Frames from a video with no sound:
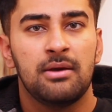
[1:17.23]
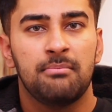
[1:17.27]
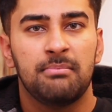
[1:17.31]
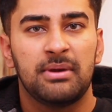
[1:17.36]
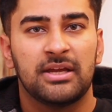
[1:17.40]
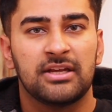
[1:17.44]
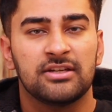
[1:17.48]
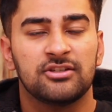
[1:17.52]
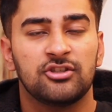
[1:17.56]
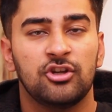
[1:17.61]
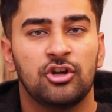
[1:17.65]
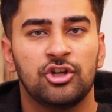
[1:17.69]

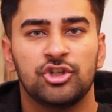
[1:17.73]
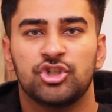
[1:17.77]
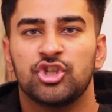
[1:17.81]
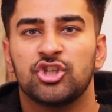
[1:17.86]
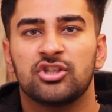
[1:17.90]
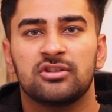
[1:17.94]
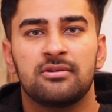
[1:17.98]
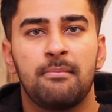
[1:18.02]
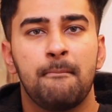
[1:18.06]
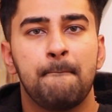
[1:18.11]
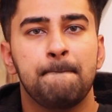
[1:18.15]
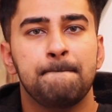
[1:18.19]
because they're
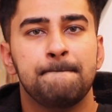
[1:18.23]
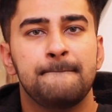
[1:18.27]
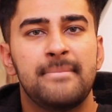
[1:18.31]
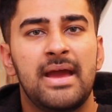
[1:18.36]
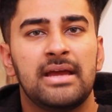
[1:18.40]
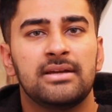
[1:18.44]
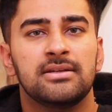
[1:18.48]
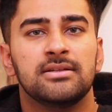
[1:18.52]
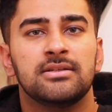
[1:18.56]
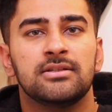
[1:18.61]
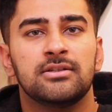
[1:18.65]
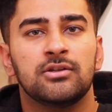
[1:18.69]
just
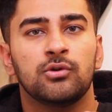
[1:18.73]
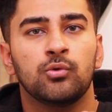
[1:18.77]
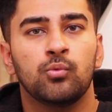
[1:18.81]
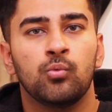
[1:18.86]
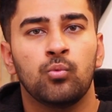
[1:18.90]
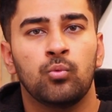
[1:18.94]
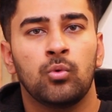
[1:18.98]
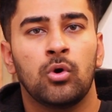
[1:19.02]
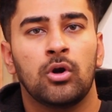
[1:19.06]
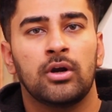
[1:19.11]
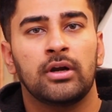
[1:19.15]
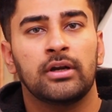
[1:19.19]
meant to
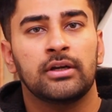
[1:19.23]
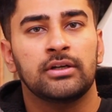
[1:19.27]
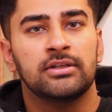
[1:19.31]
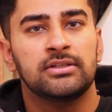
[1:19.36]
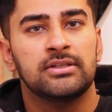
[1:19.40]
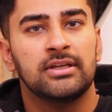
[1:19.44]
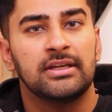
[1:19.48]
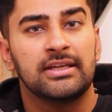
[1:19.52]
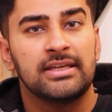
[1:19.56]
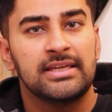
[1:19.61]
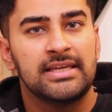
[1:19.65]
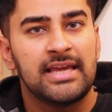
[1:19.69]
work
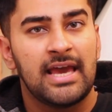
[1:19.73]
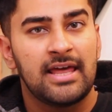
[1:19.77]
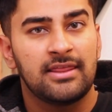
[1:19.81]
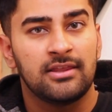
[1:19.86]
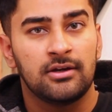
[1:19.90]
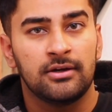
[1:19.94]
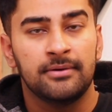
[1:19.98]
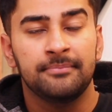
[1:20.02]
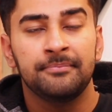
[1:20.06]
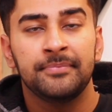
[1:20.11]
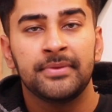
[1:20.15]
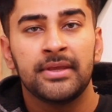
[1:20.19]

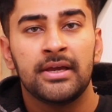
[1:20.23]
together.